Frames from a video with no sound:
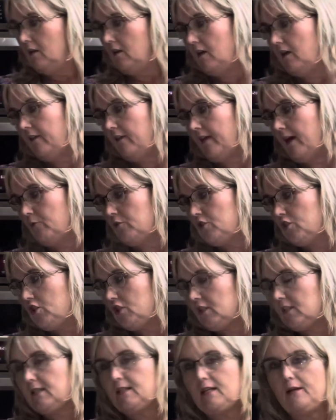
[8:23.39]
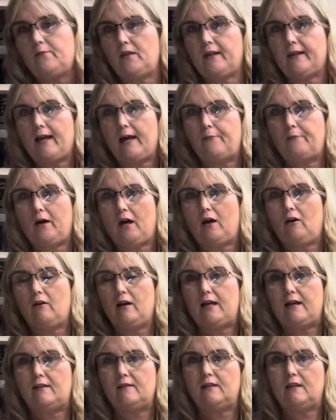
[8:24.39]
And that was just something I bought
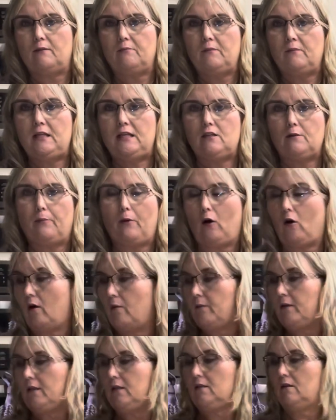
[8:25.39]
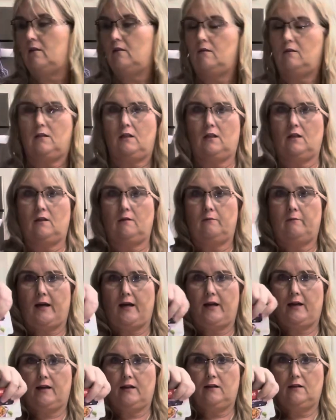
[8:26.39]
at the meat department in
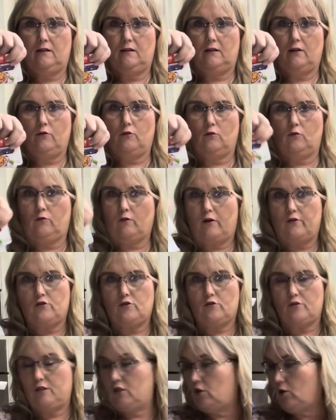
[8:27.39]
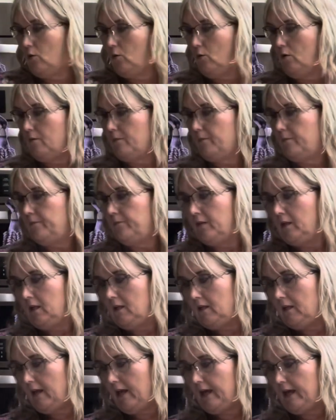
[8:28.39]
my local grocery store.
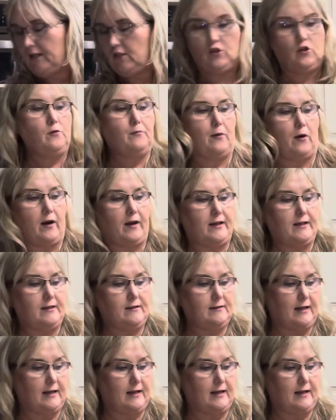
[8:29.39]
It had 2 brands.